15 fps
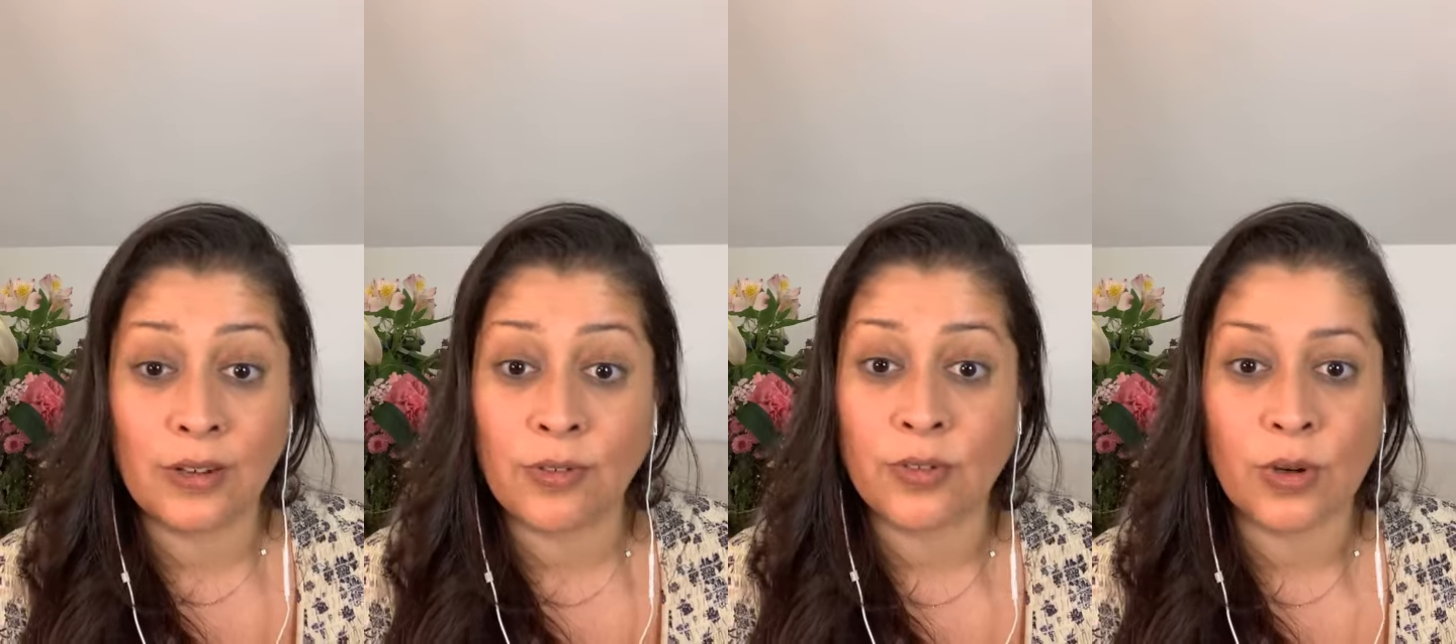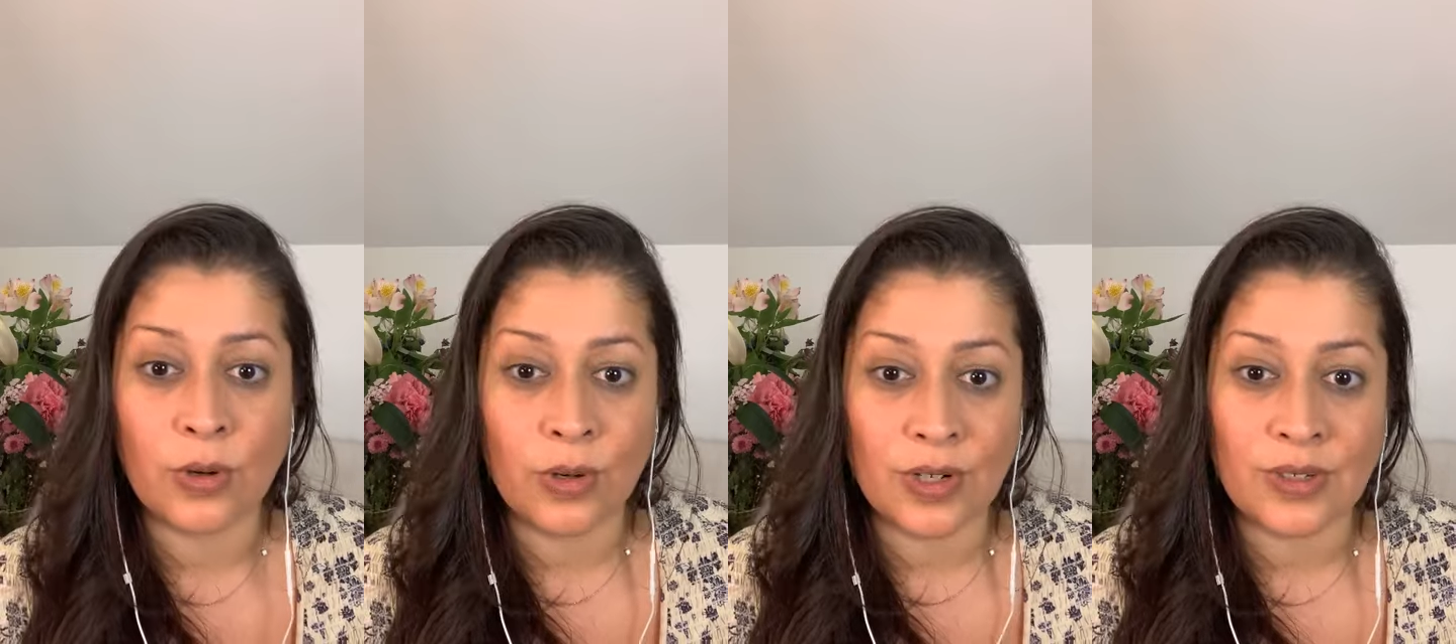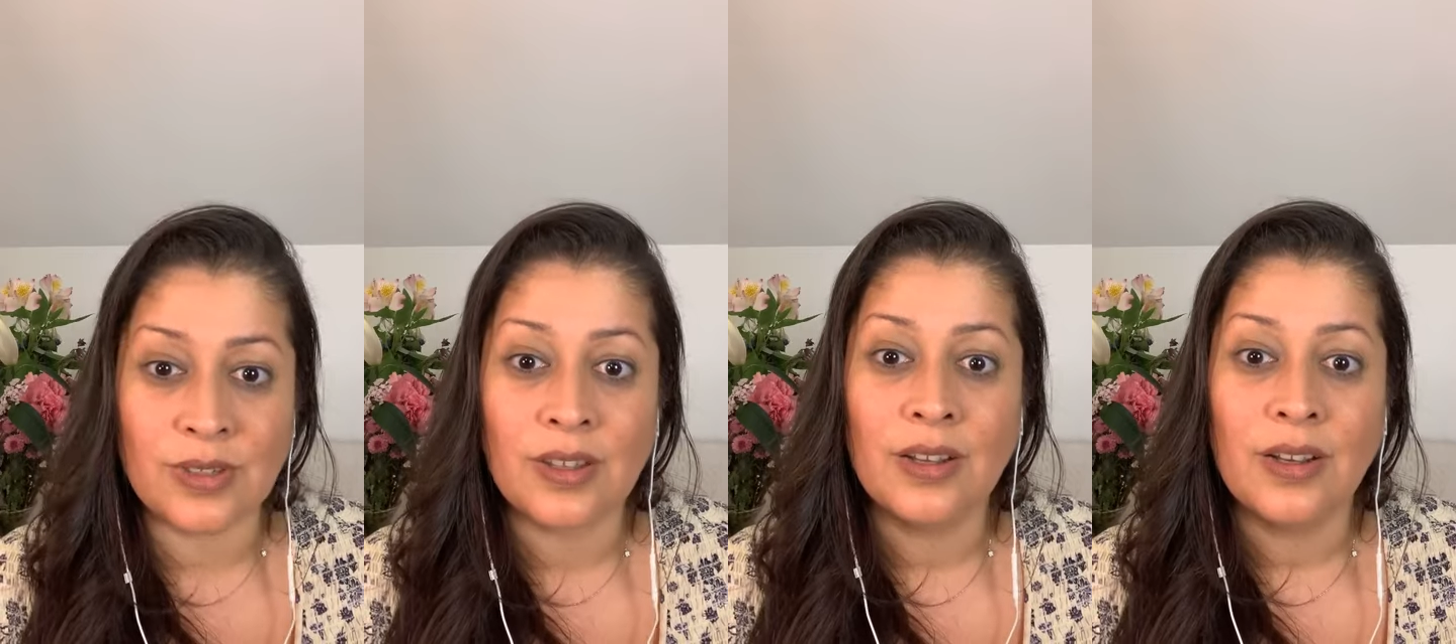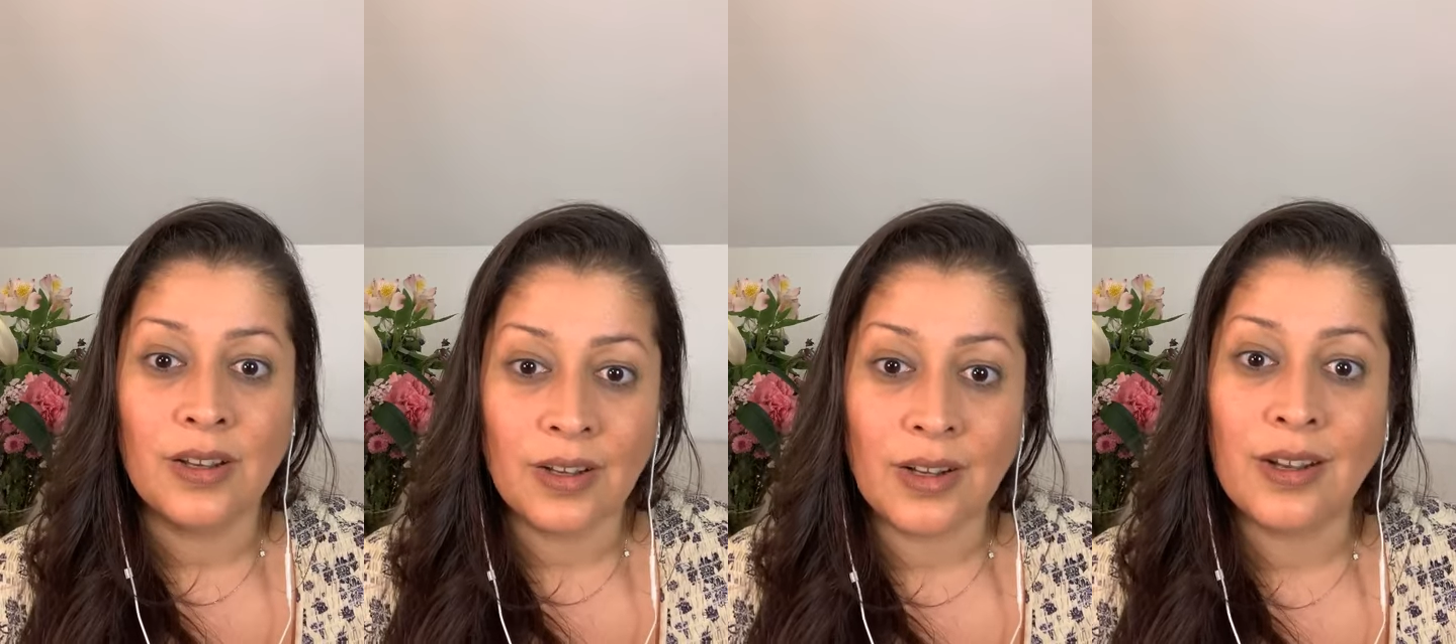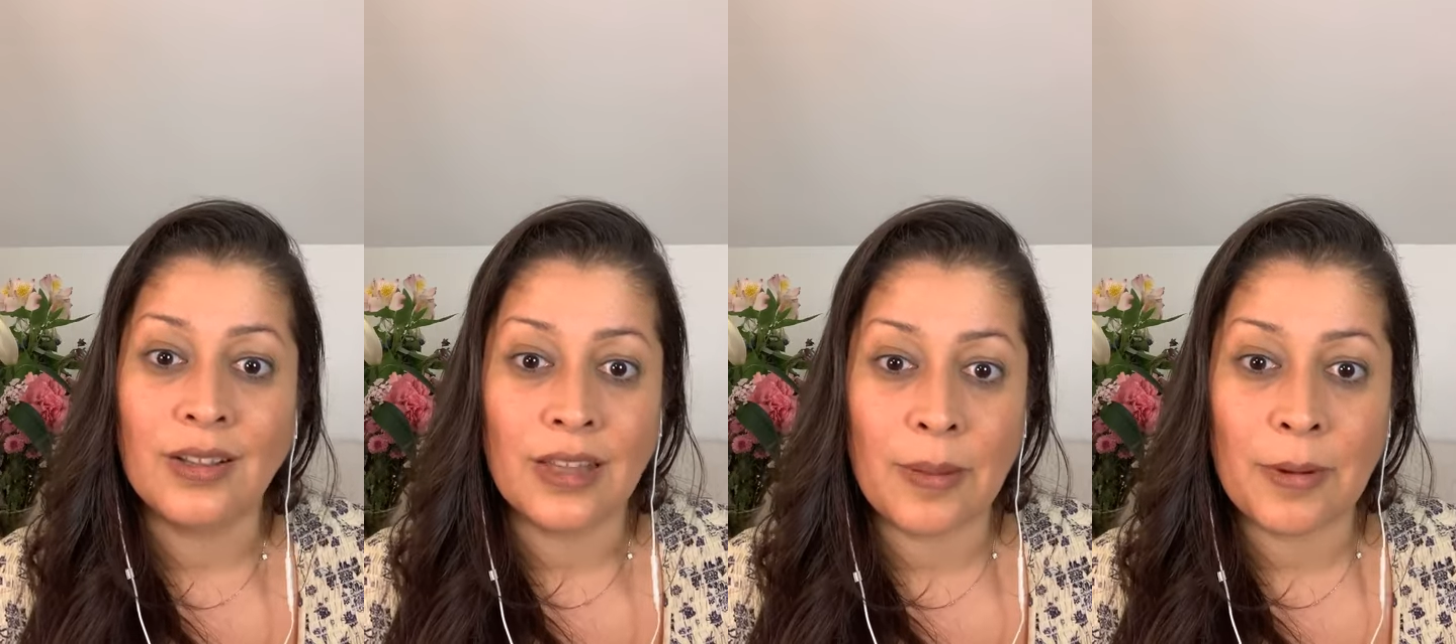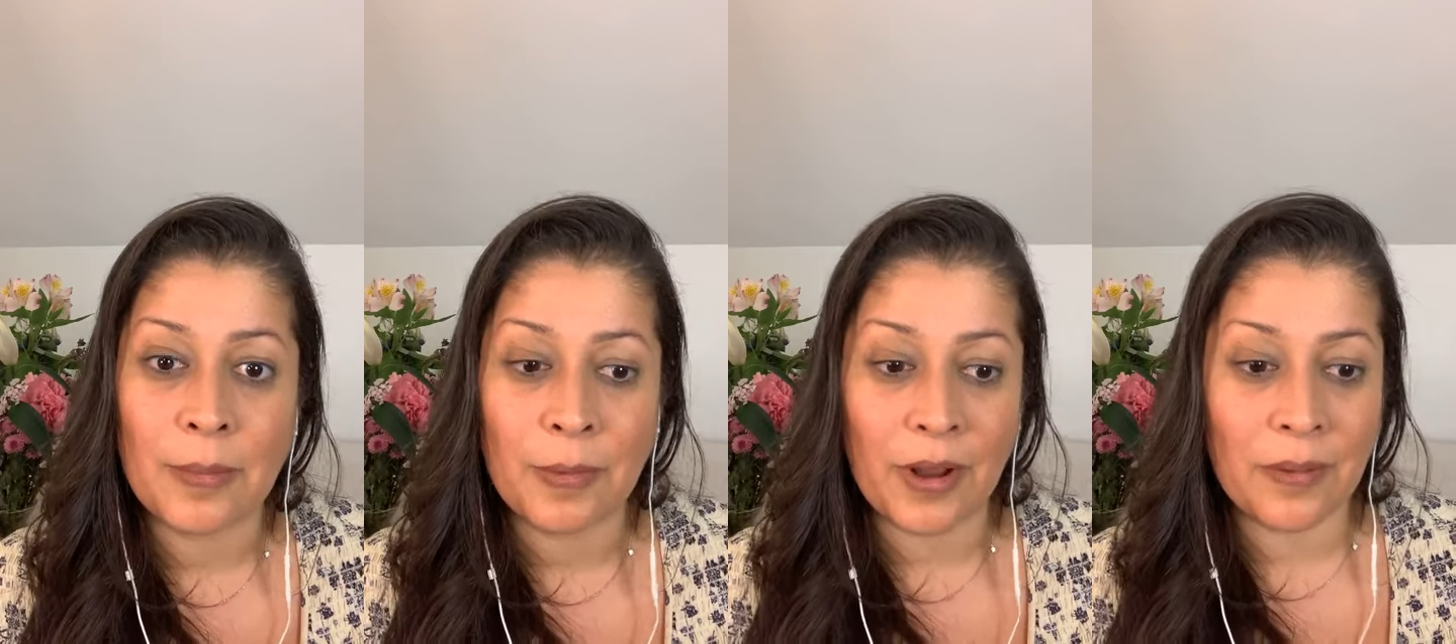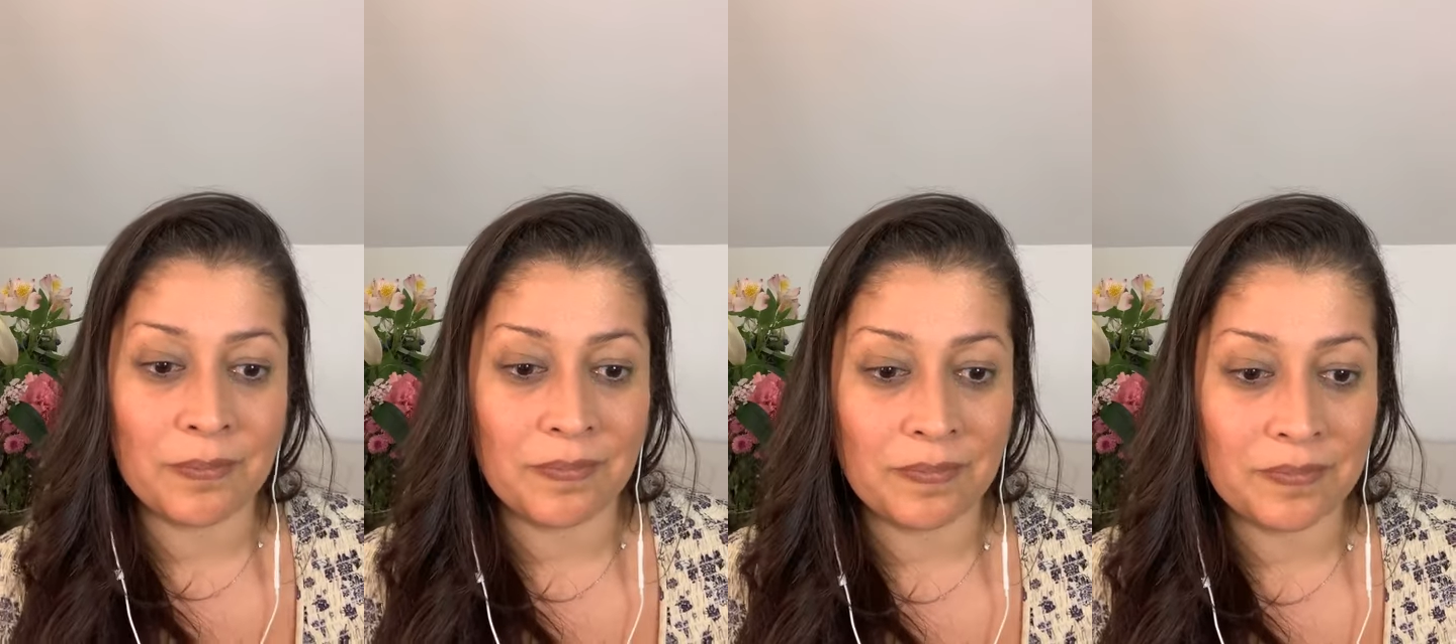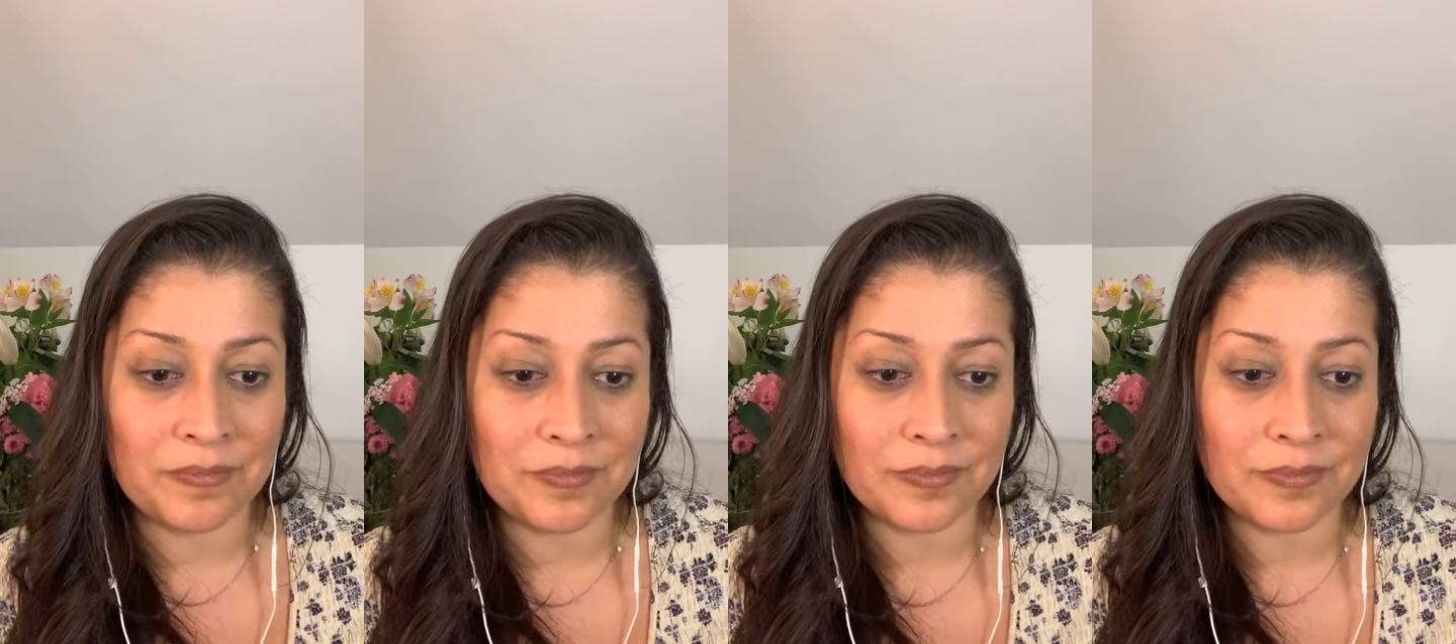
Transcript: and of course, lemon balm.